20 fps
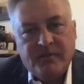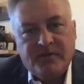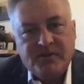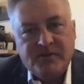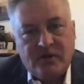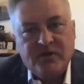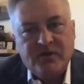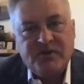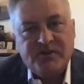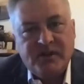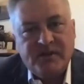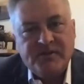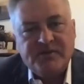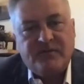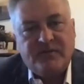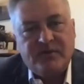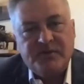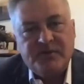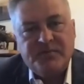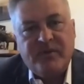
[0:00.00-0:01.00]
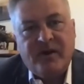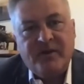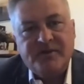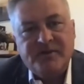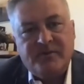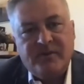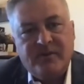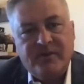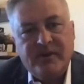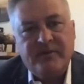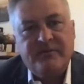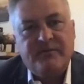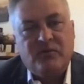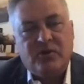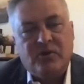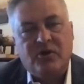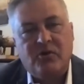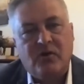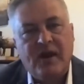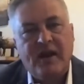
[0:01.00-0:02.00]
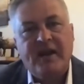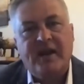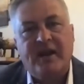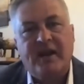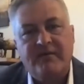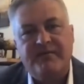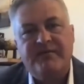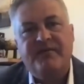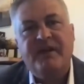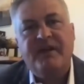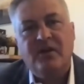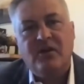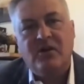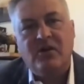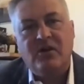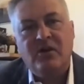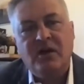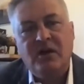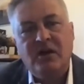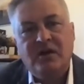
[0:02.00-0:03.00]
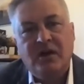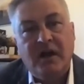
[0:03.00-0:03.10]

certain sense of responsibility for creating a fear